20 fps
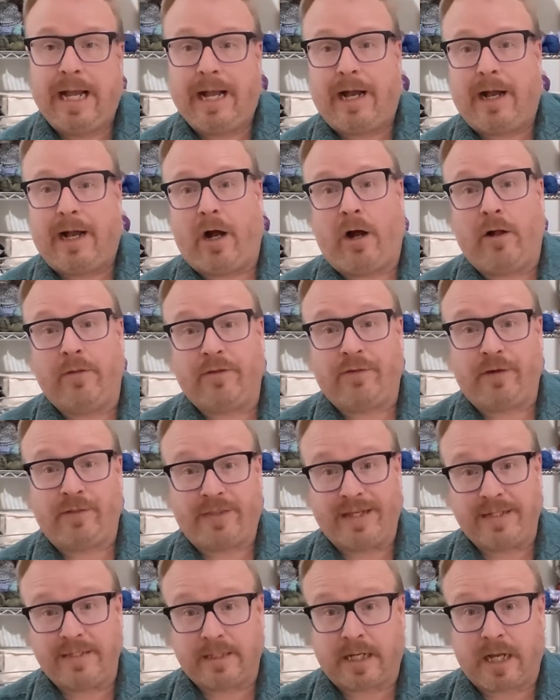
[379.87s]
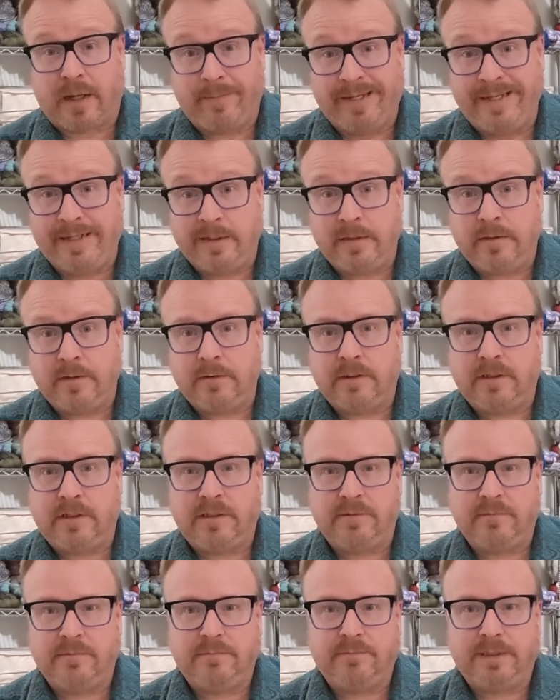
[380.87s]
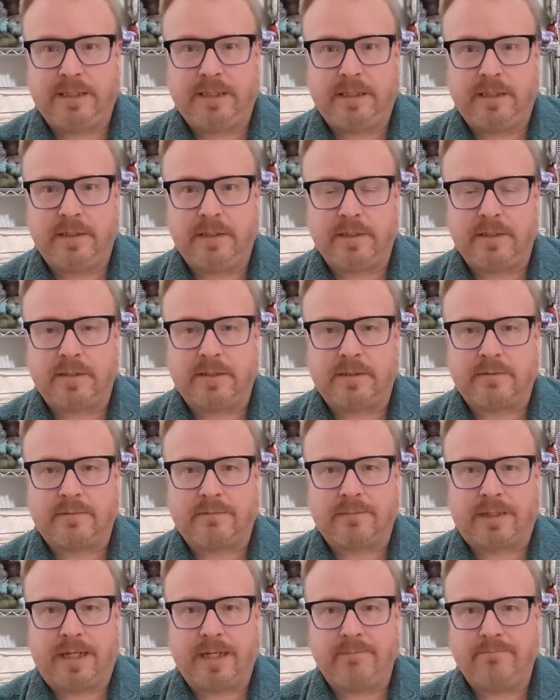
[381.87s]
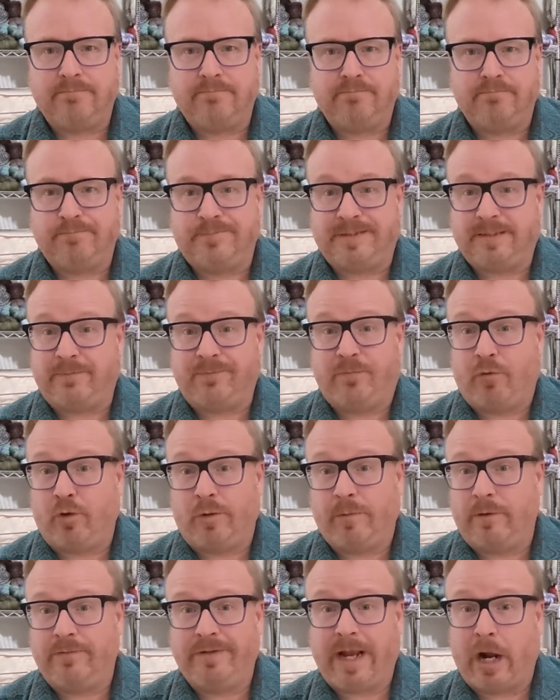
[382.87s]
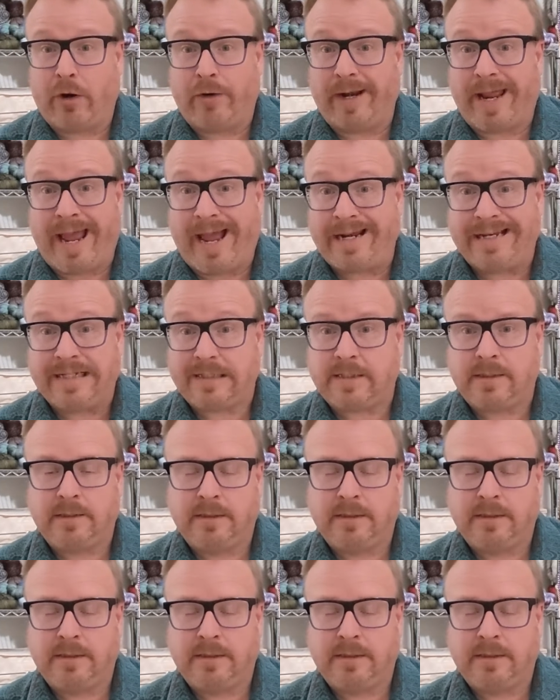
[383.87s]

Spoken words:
all the fun things that come in, because I'm some form of yarn addict.